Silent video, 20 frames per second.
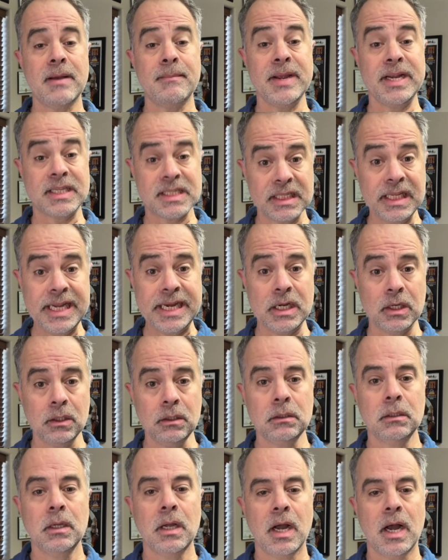it's
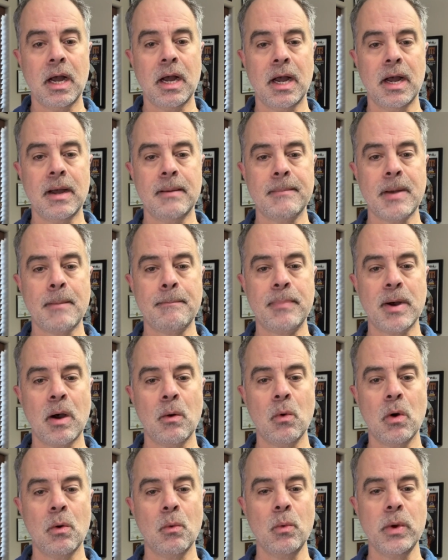legal,
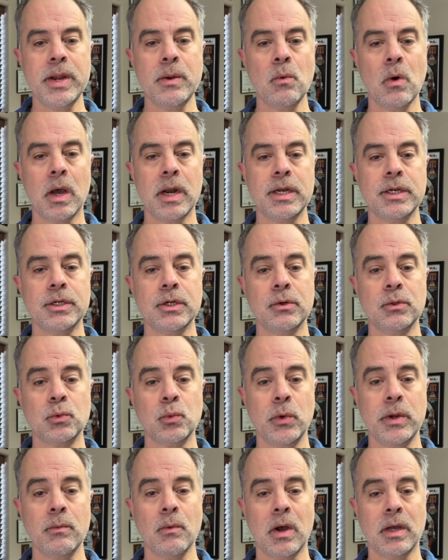but what we want to do is
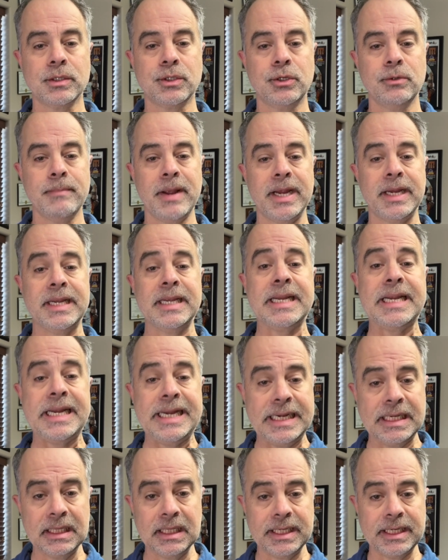we want to make it
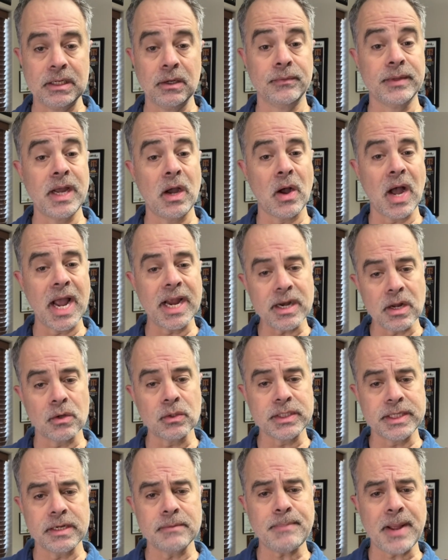illegal. Now,
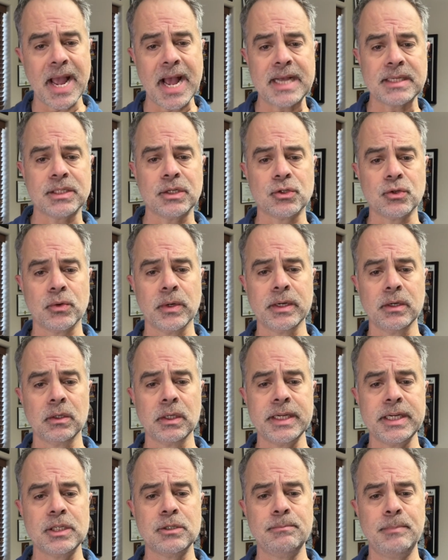Idaho did pass a trigger
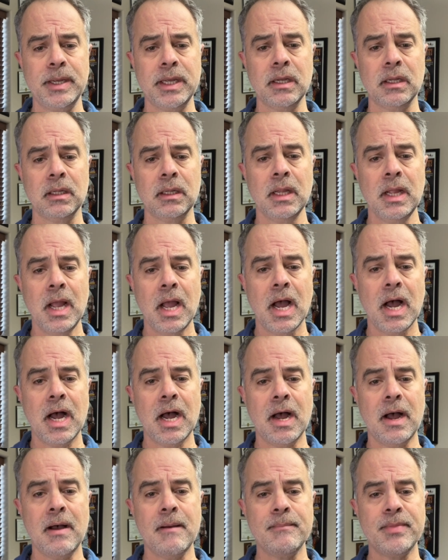leads bill
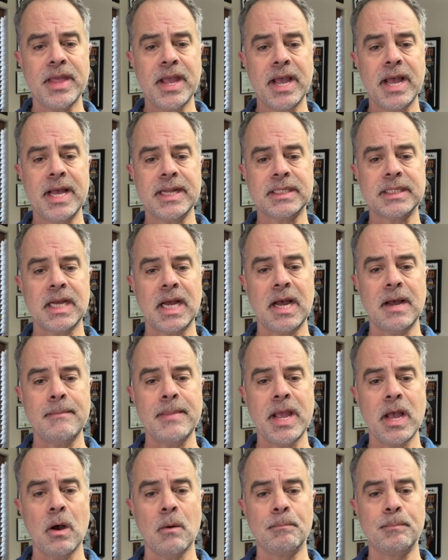that
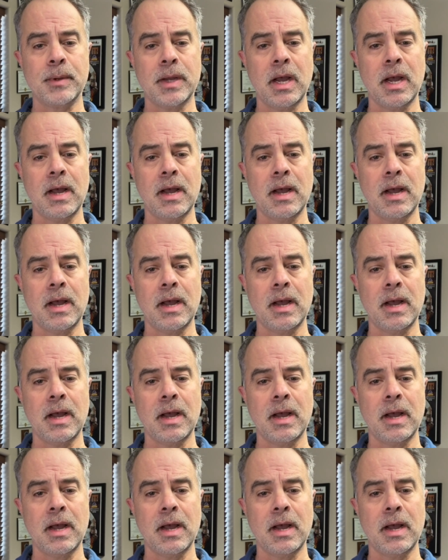helped